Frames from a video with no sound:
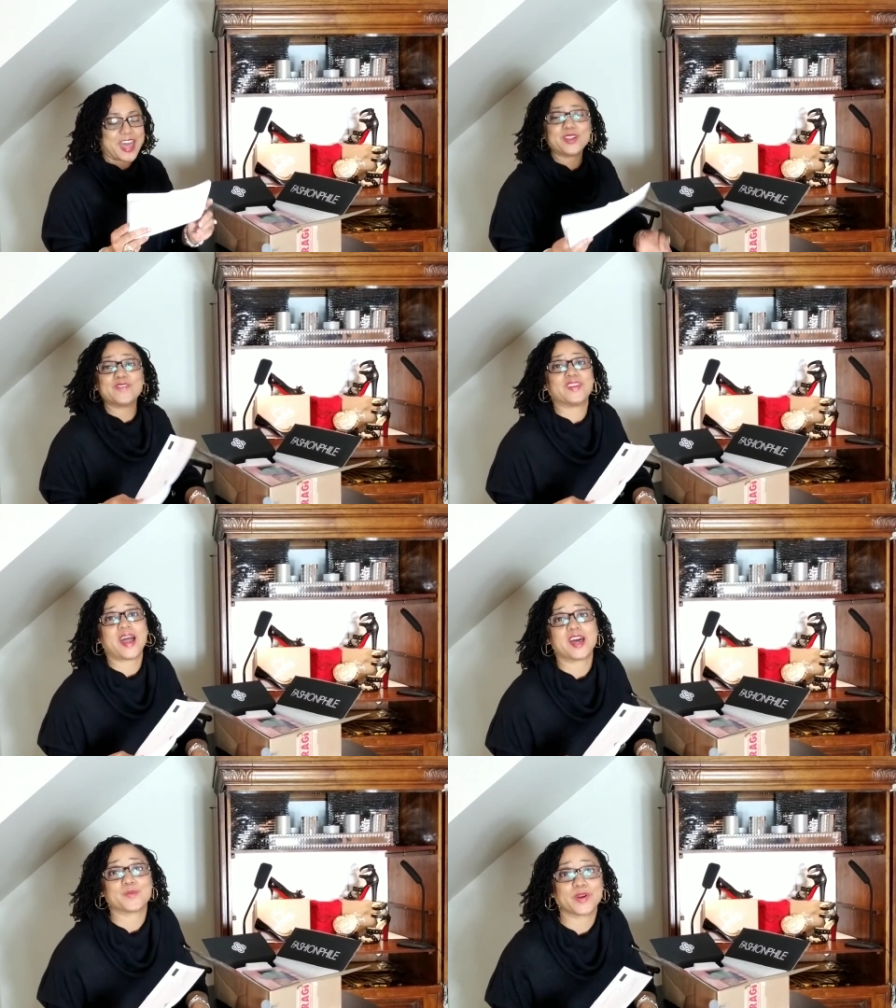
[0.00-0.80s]
I don't even know
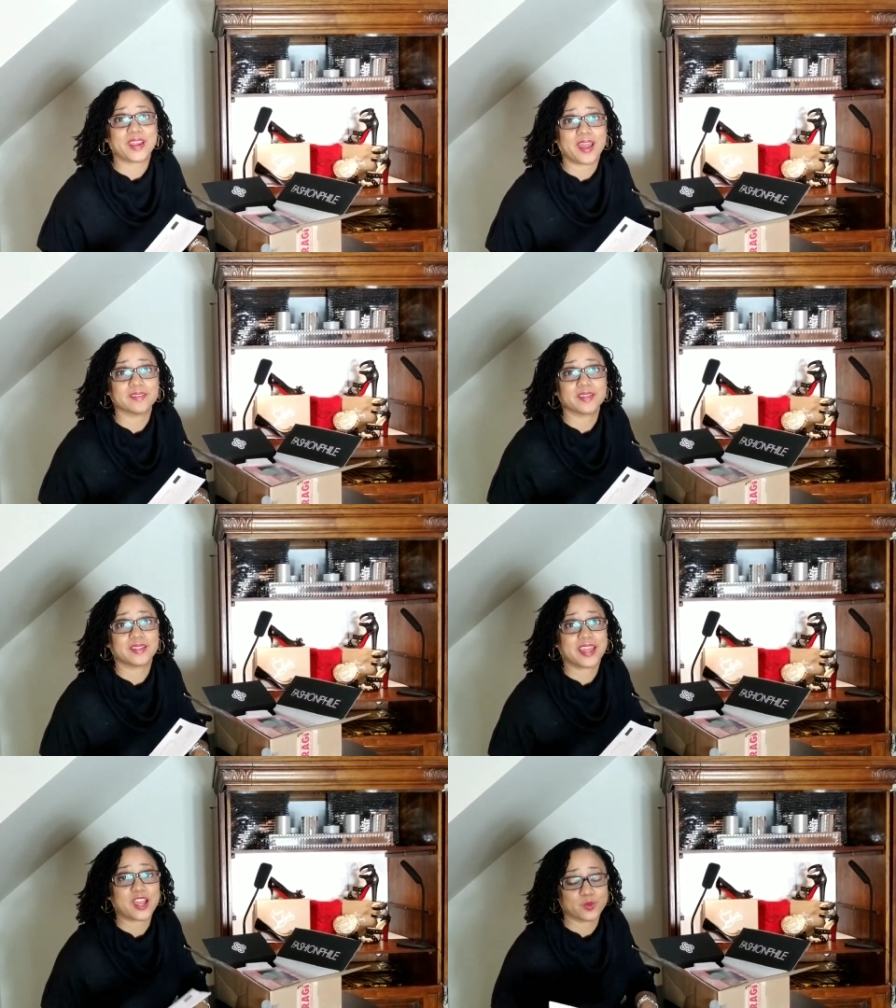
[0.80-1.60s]
how to pronounce
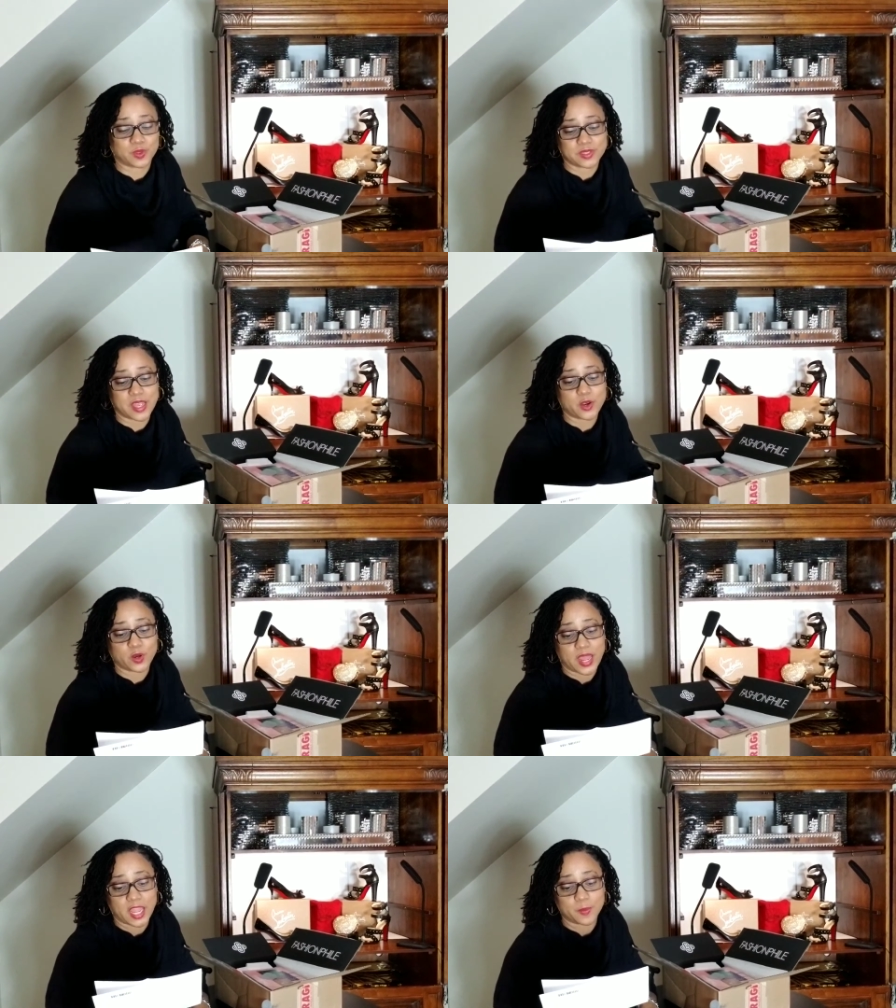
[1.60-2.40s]
the actual designer
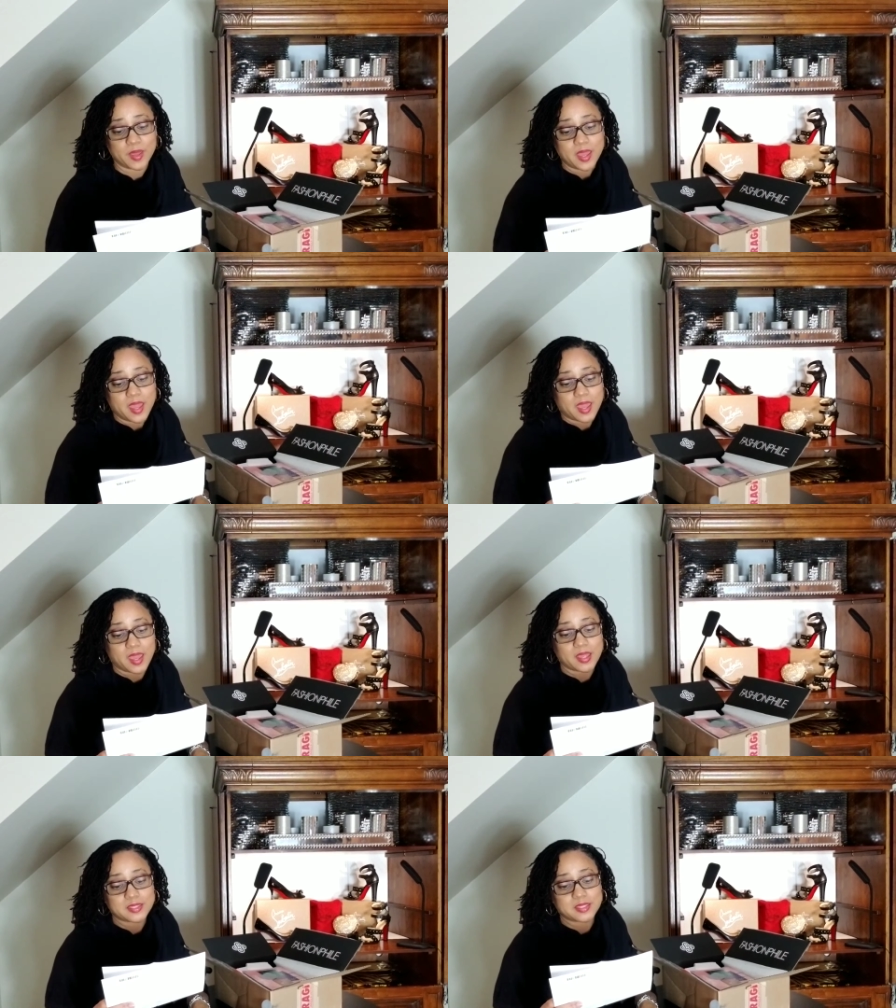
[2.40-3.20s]
name.
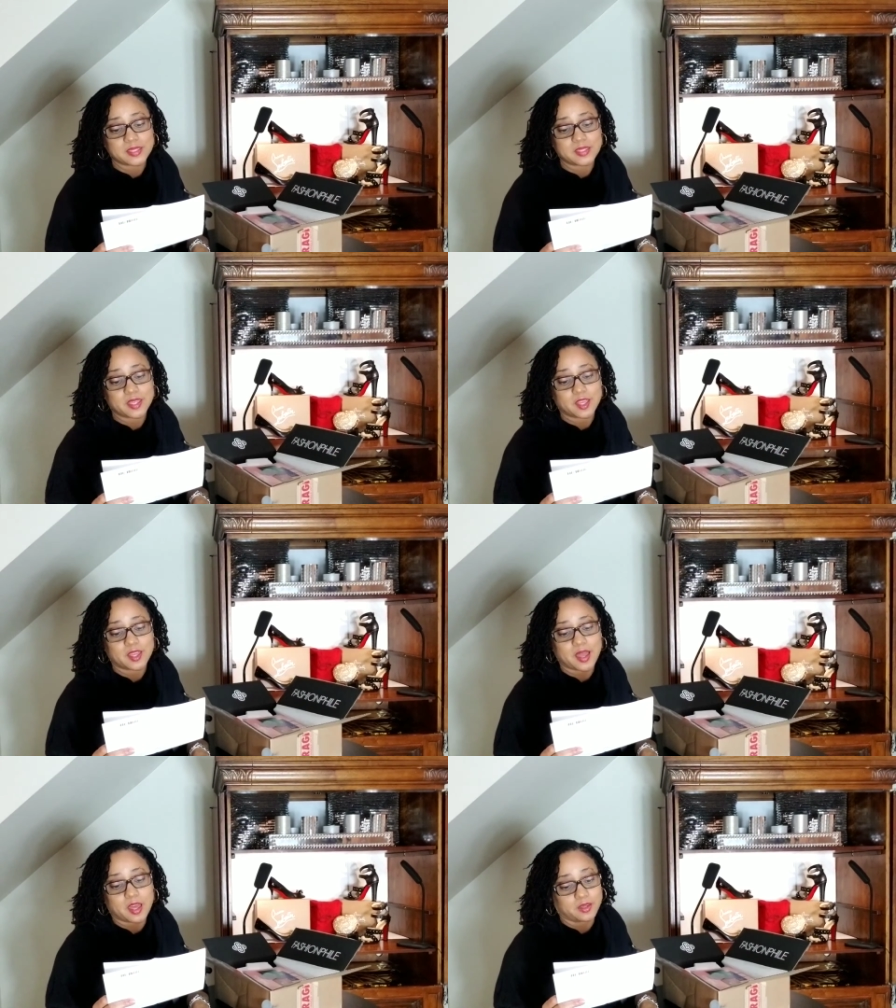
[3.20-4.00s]
It's,
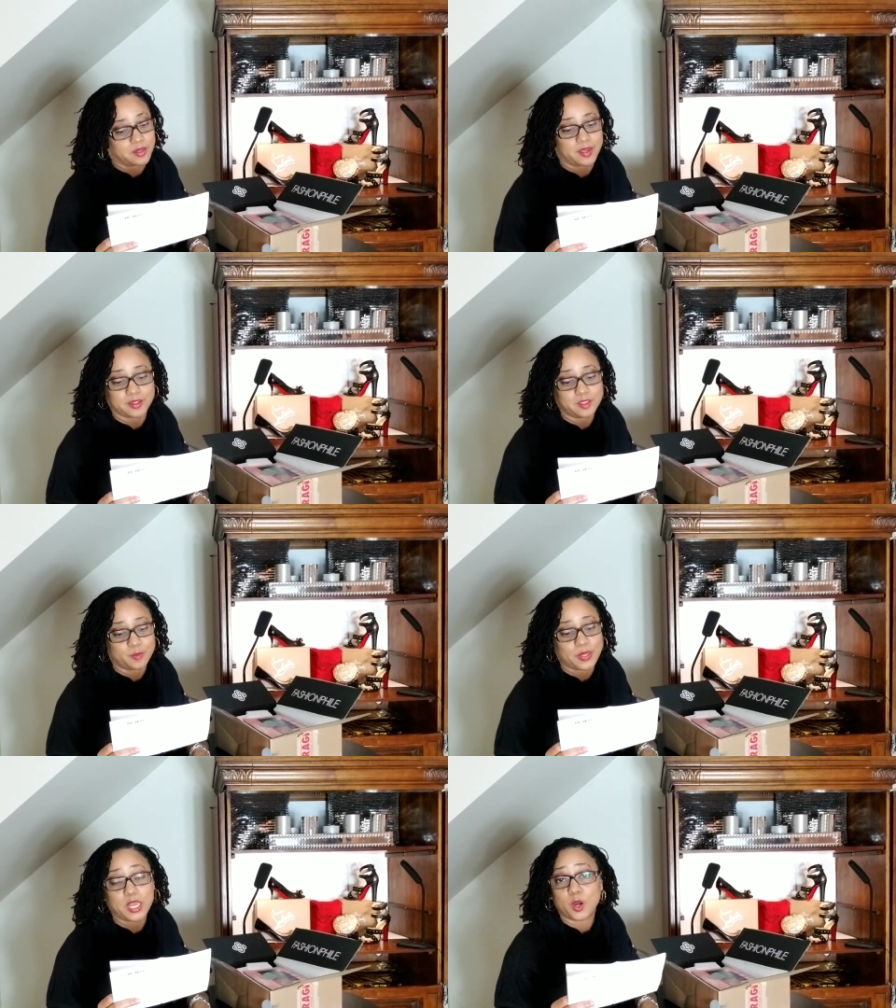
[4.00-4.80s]
I don't know,
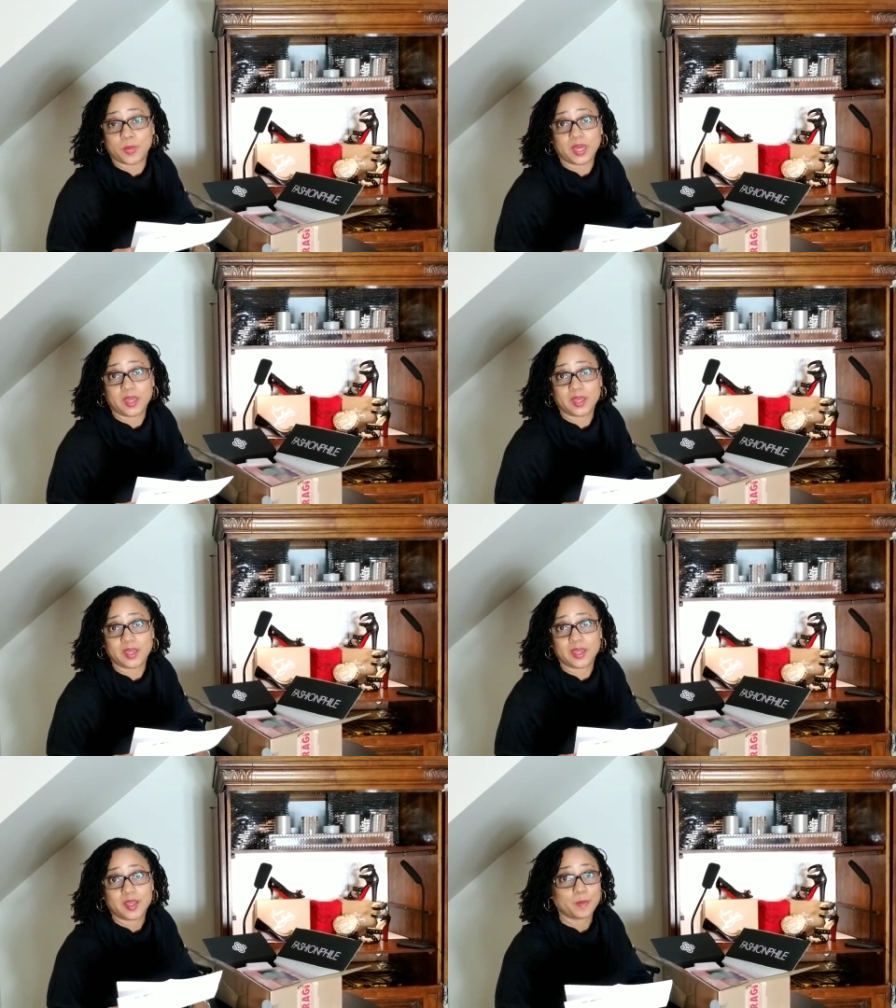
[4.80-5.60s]
Paloma,
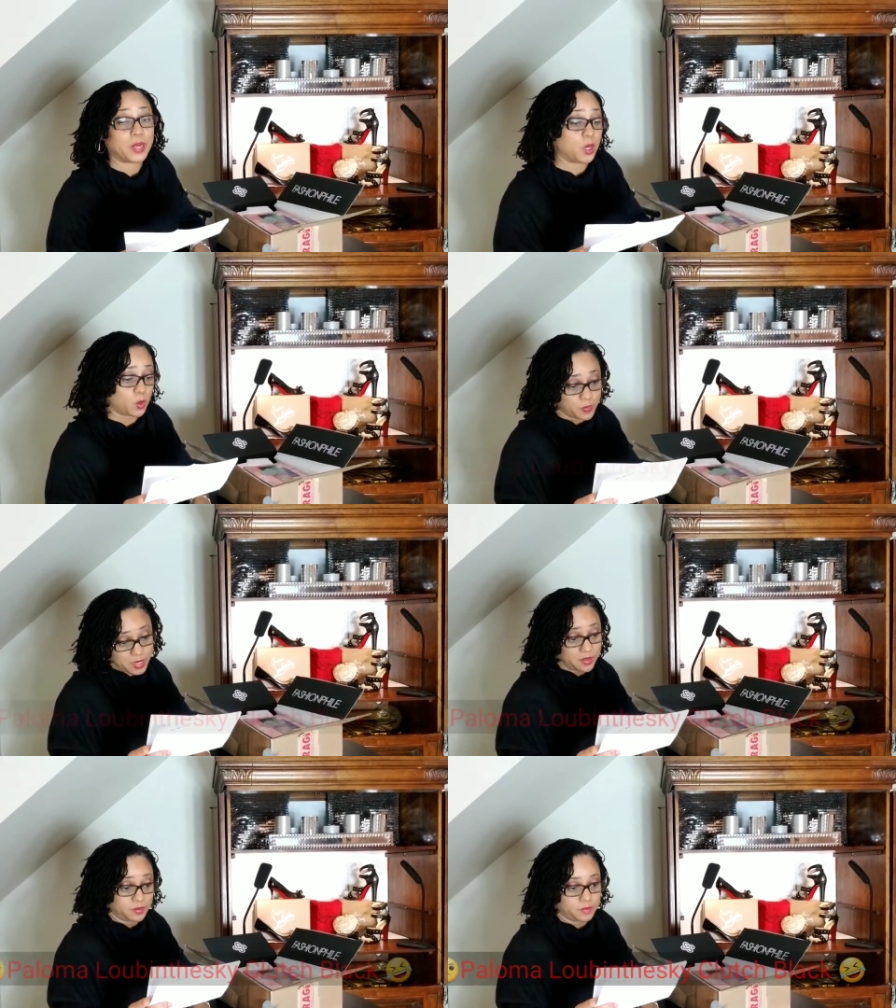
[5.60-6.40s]

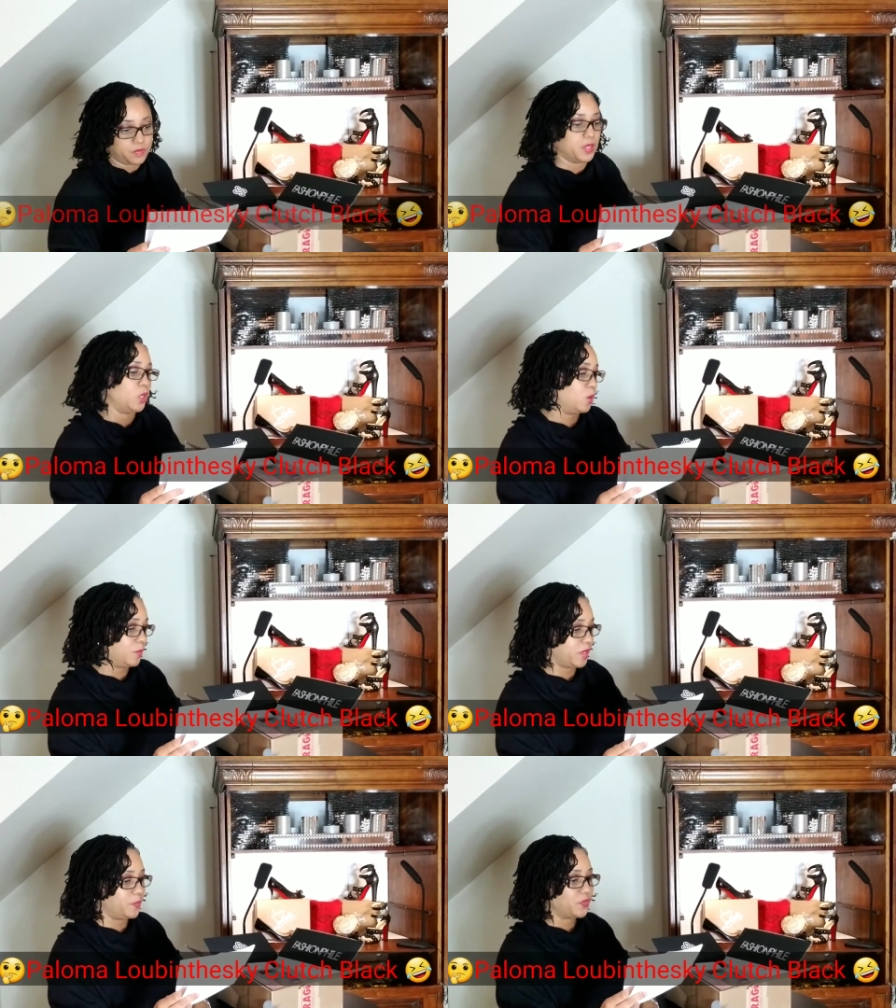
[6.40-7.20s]
Paloma,
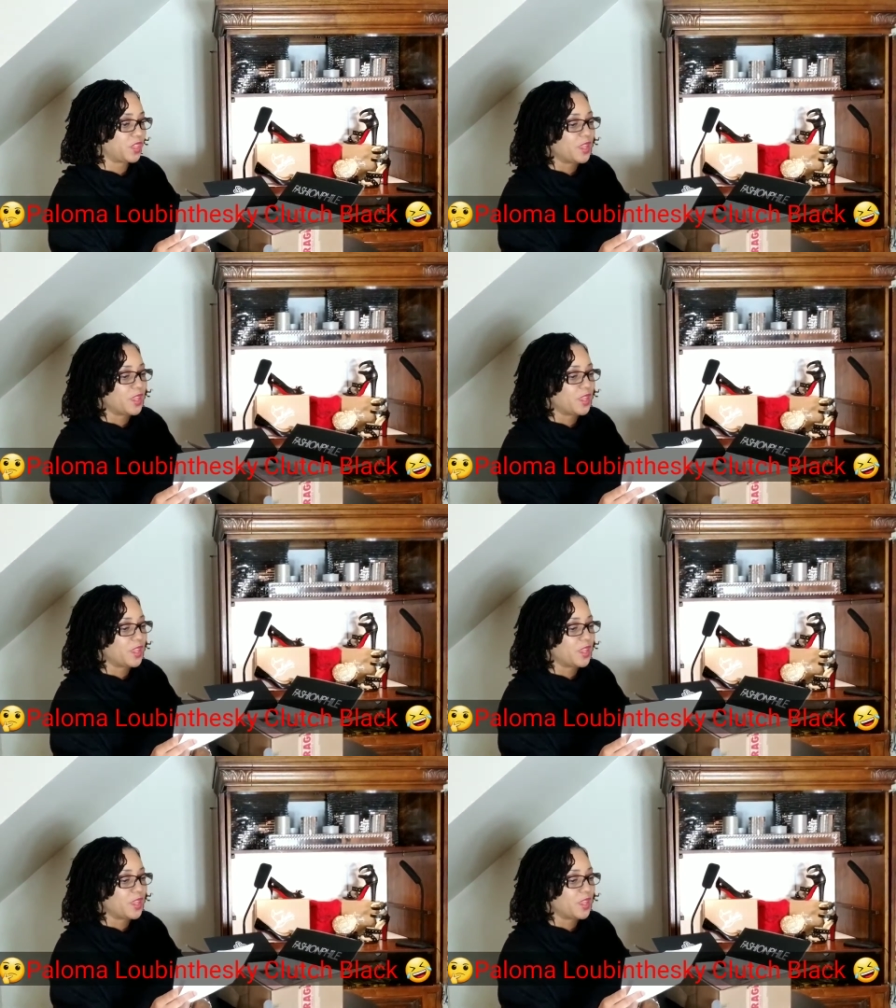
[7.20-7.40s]
Paloma.